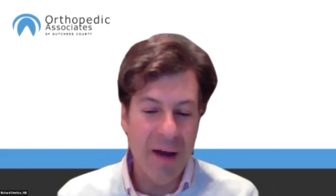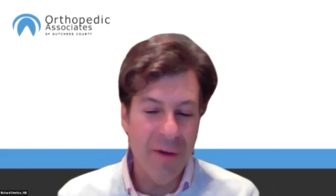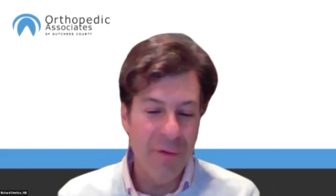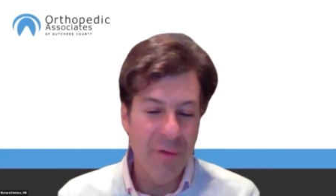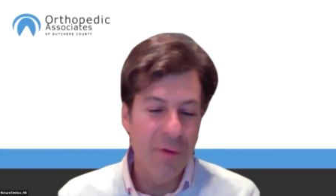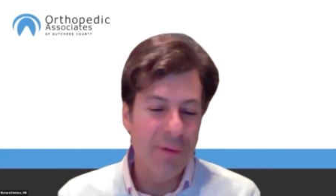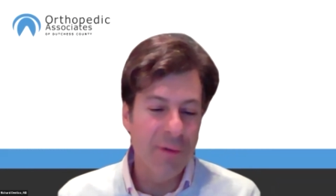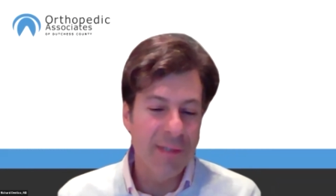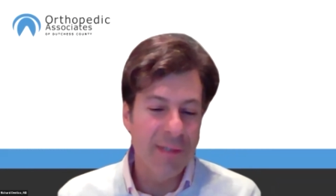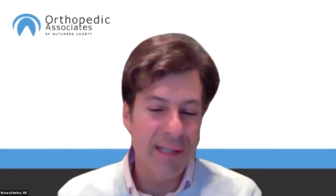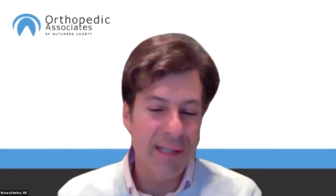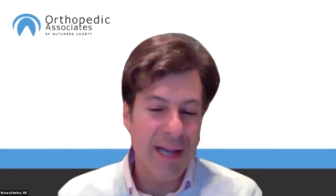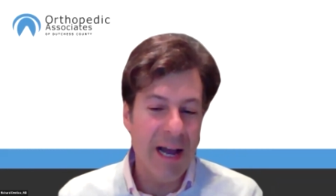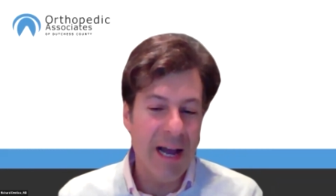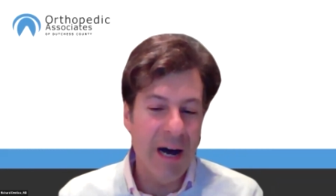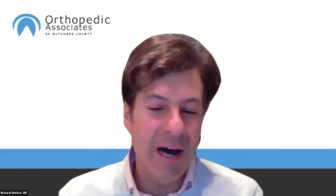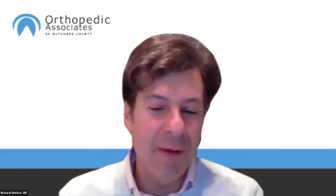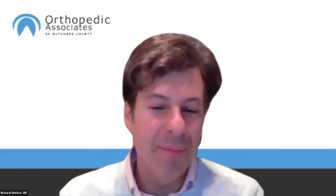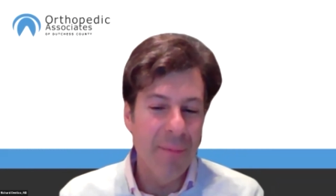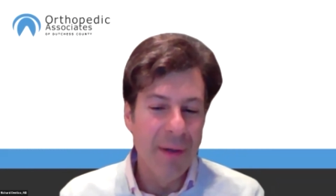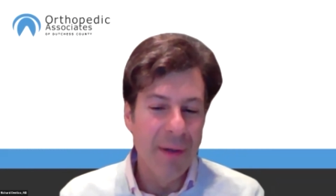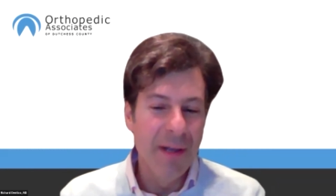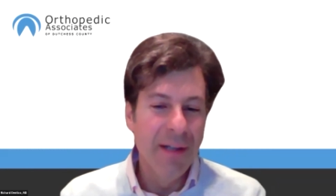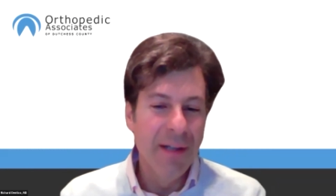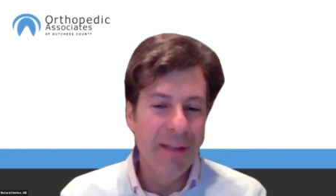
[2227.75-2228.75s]
your
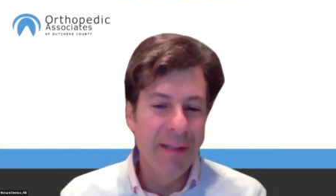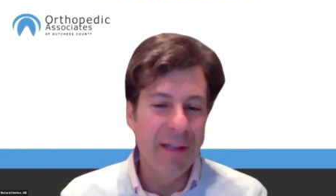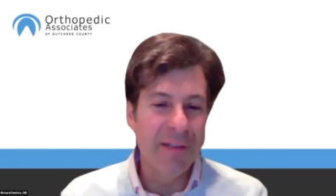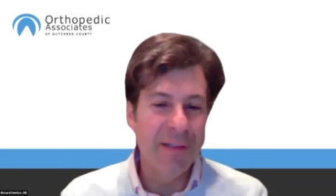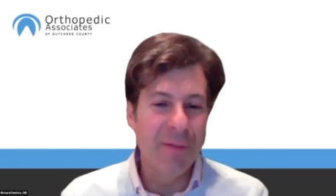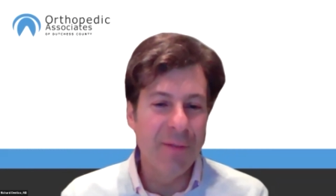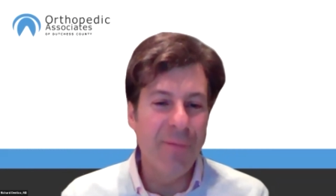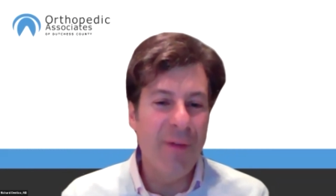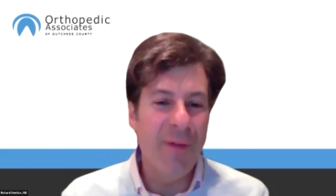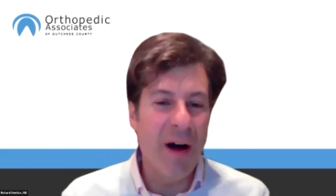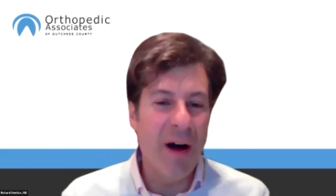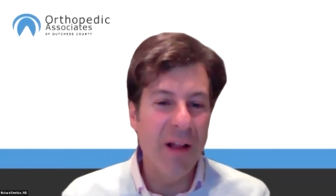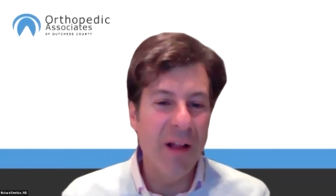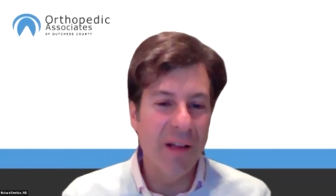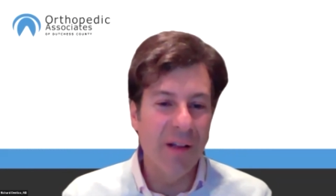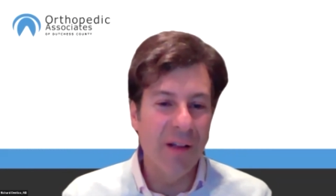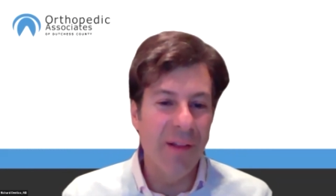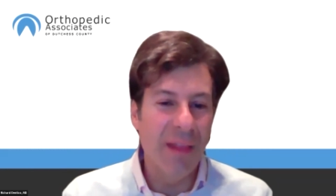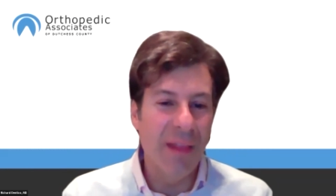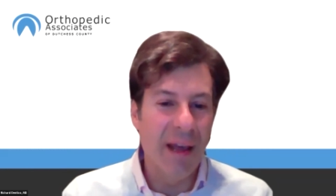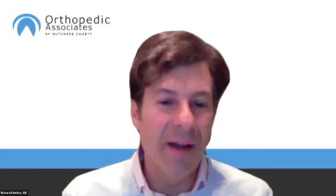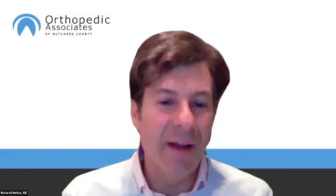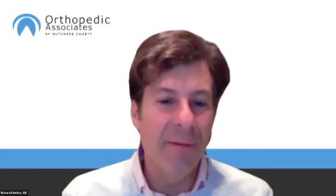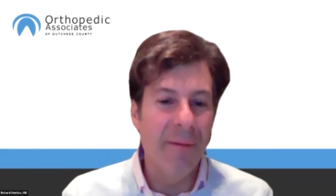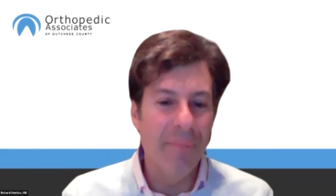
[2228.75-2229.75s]
scalp, there's a follicle
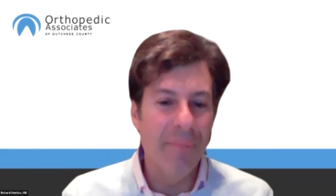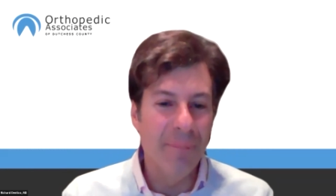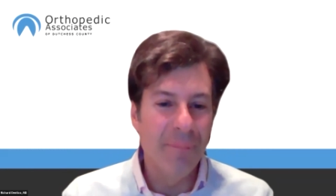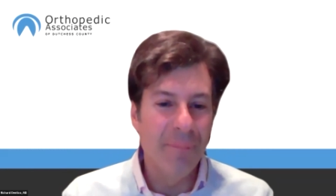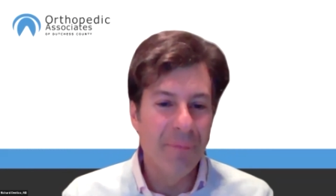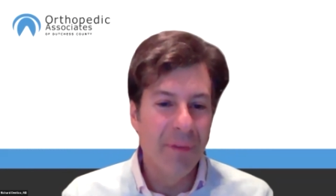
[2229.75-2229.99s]
there,